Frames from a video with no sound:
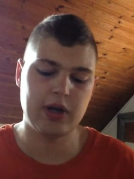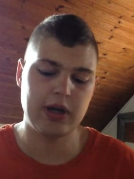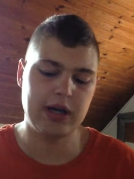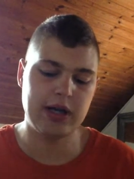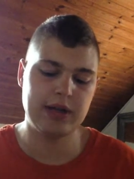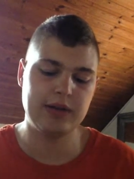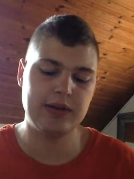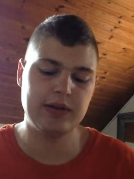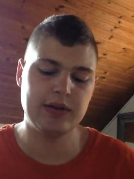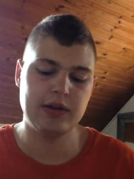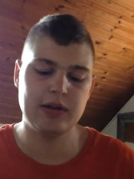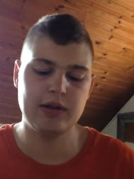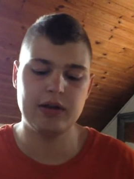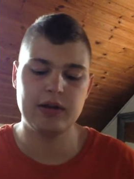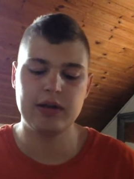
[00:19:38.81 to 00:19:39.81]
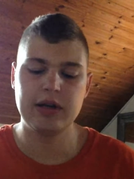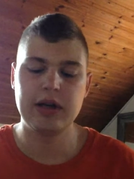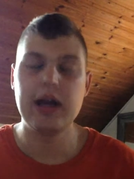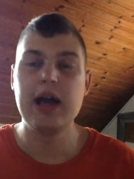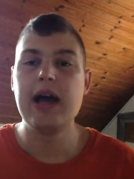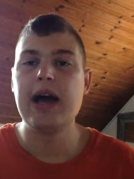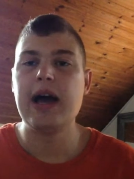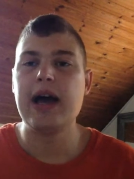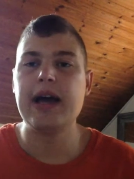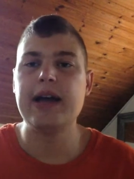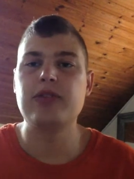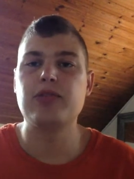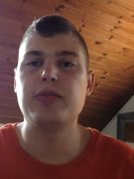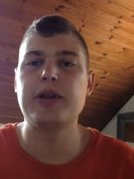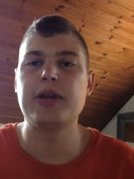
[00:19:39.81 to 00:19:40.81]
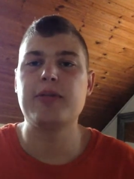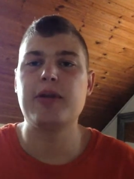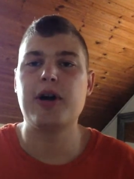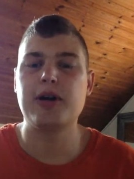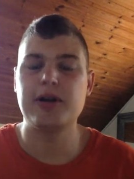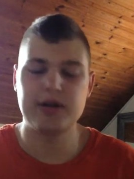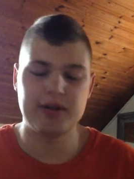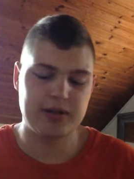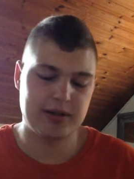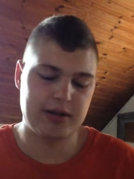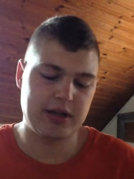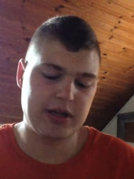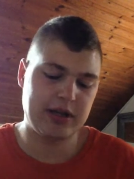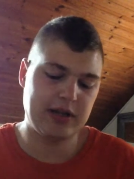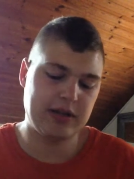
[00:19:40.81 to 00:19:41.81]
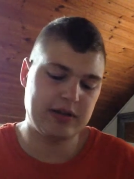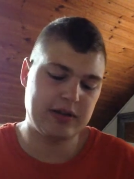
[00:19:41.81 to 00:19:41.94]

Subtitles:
And I had to play Martin, and